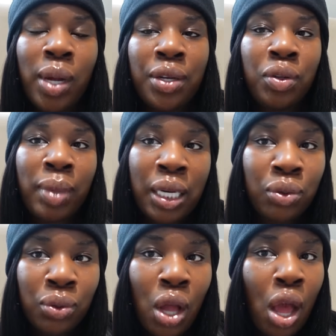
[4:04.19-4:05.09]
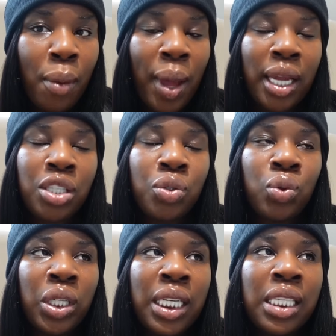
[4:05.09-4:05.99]
where I do my little packaging
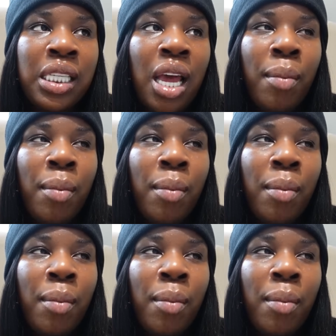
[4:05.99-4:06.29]
orders.